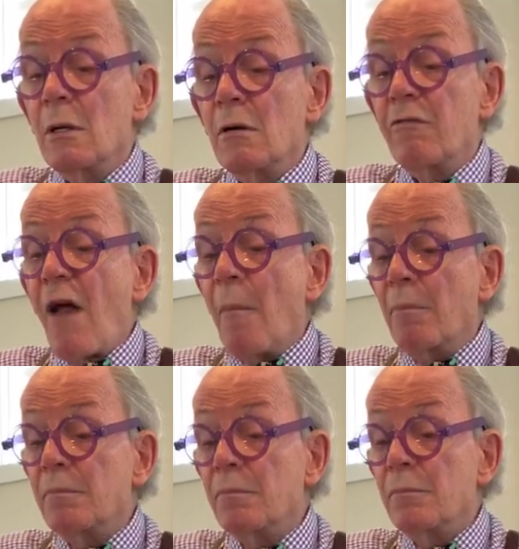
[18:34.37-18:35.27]
From
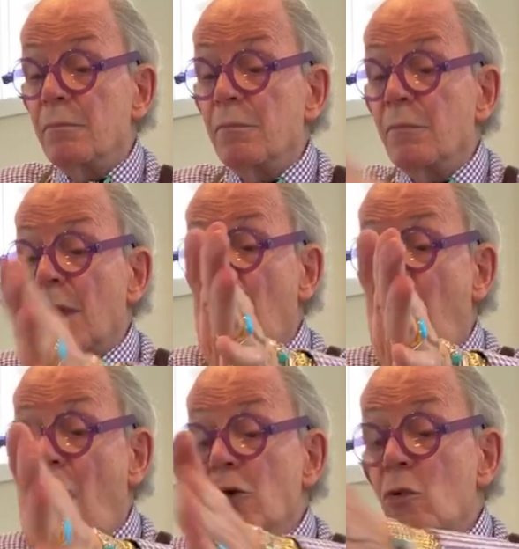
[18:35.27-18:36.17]

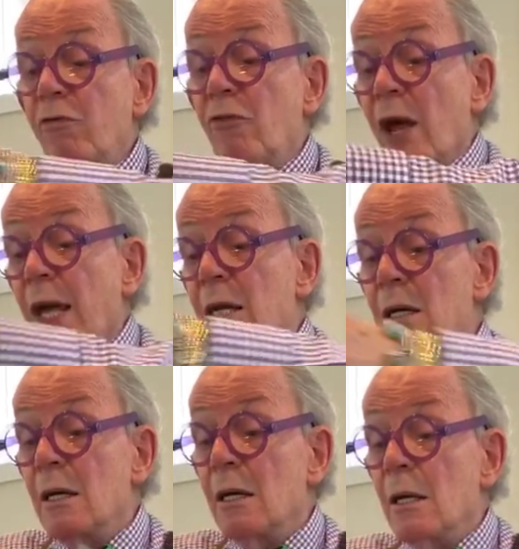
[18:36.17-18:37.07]
Are You Afraid?,
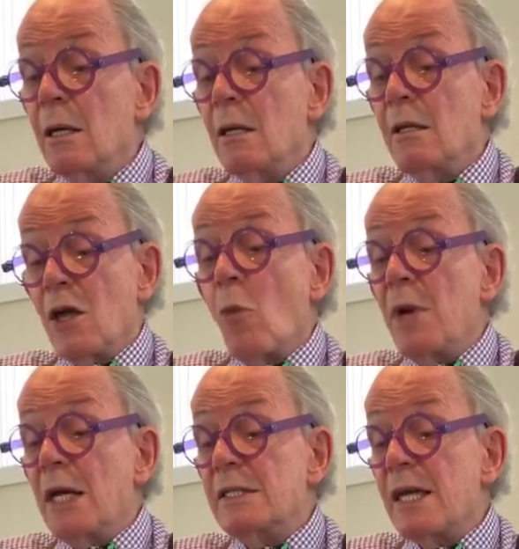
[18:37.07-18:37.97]
the
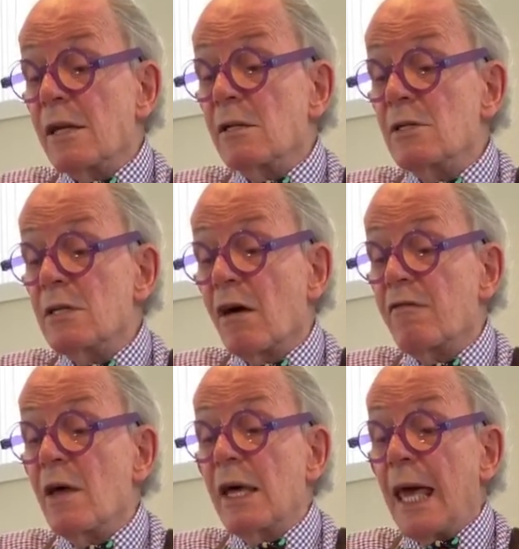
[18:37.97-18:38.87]
opening sentence of
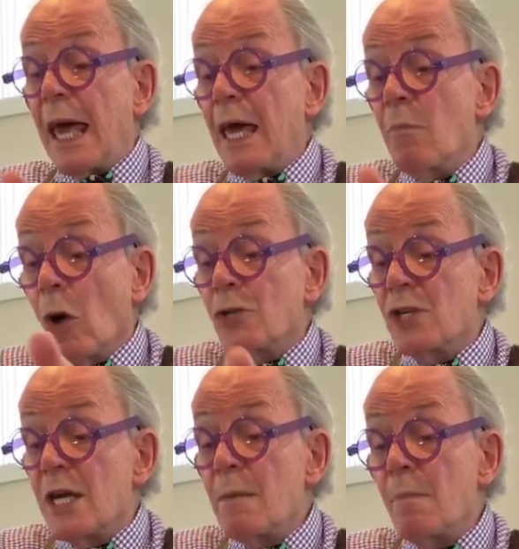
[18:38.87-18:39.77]
A
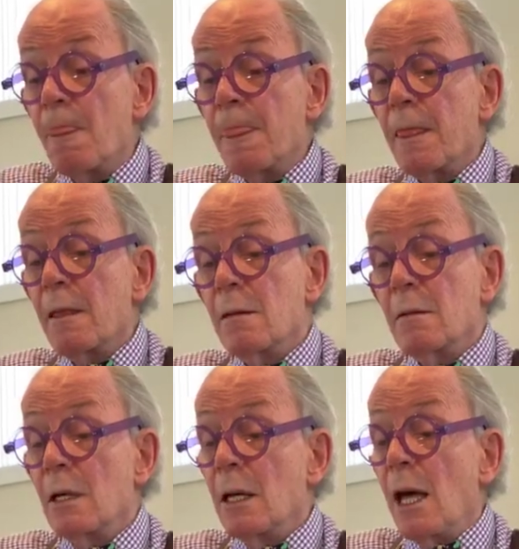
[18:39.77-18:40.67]
Mercy,
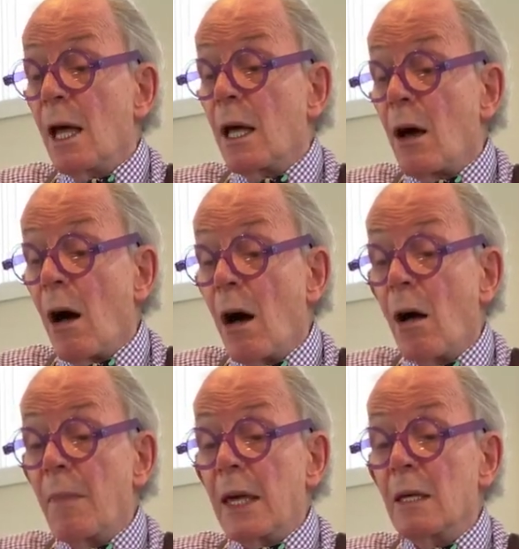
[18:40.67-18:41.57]

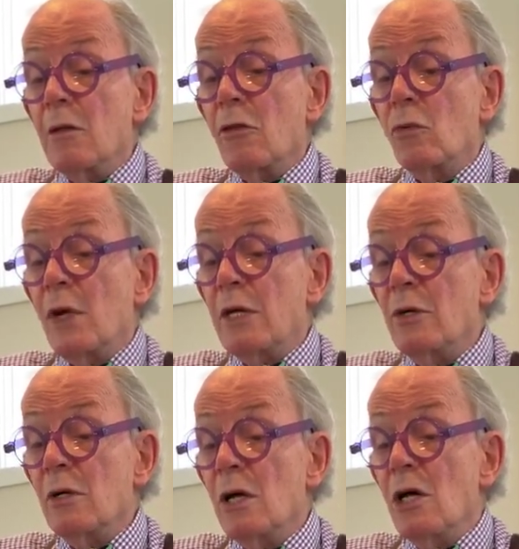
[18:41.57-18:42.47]
calming the reader,
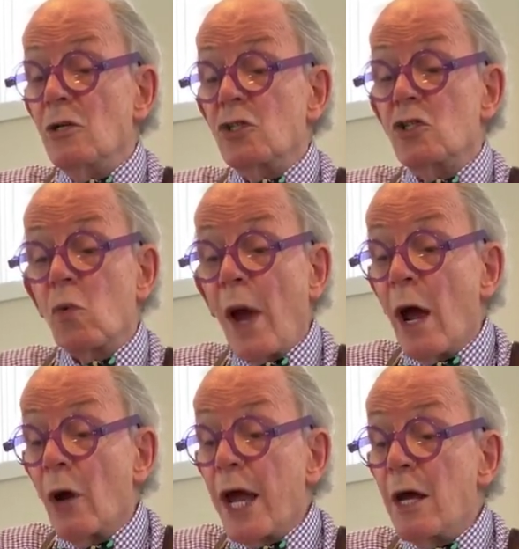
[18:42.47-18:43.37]

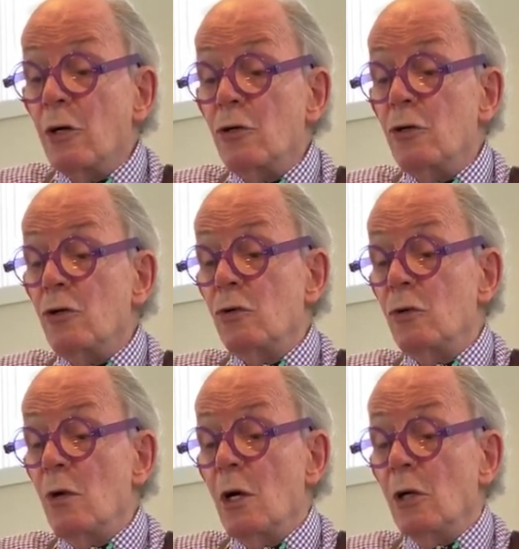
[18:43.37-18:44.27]
swearing to do
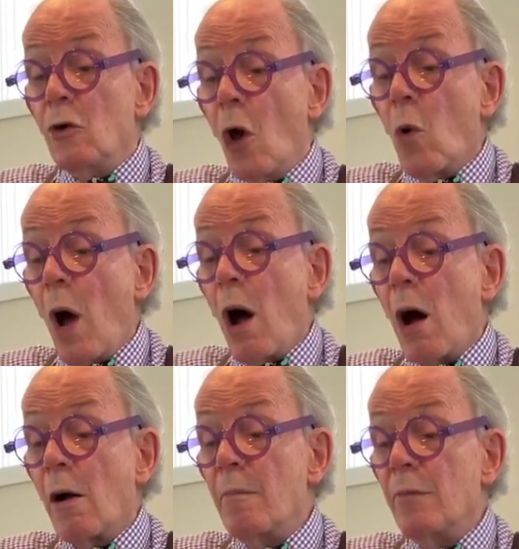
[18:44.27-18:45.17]
no
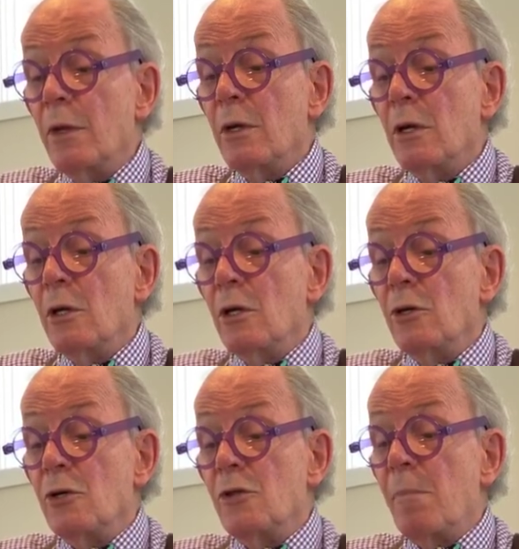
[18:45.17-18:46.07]
harm,
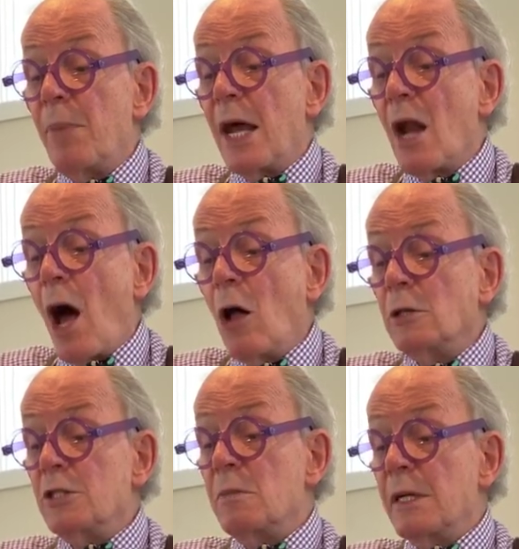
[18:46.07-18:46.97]
to the
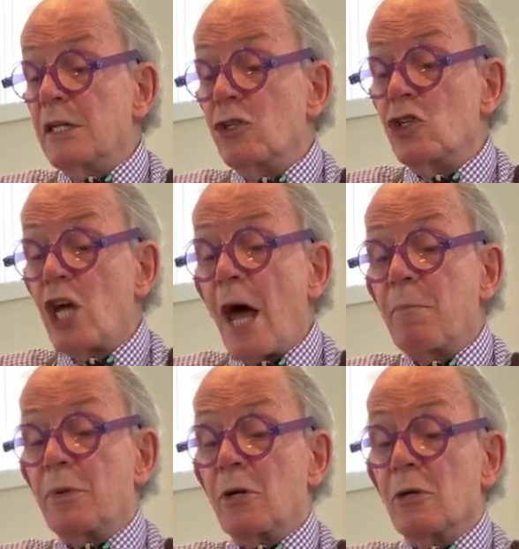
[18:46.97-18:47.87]
penultimate
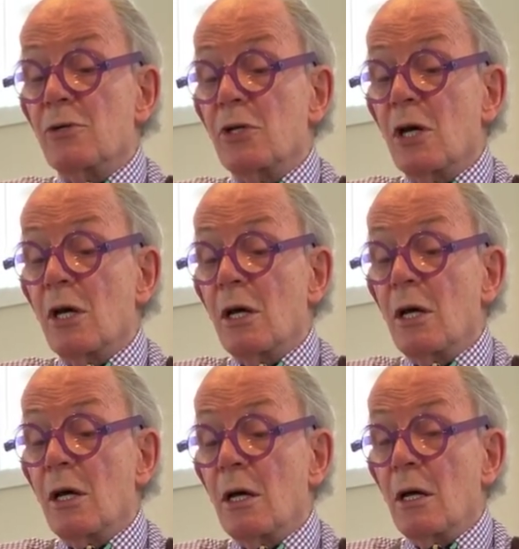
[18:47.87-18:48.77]
chapters,
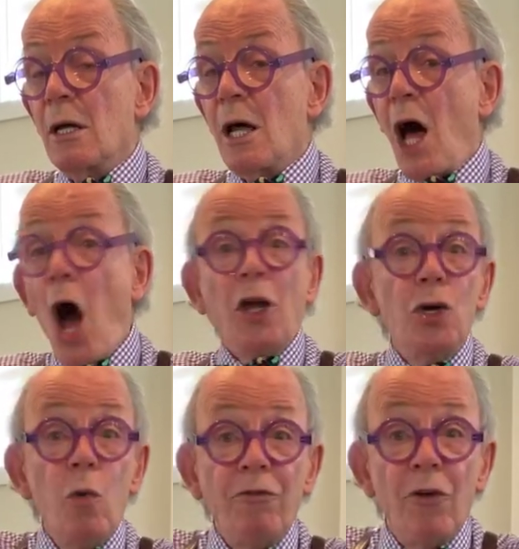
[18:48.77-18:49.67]
Are
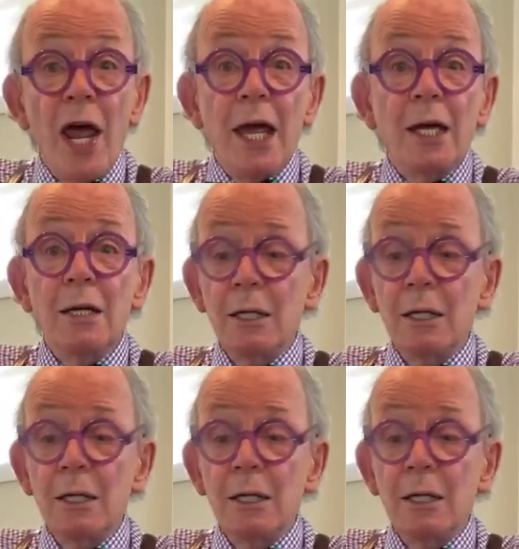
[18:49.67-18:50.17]
You Afraid?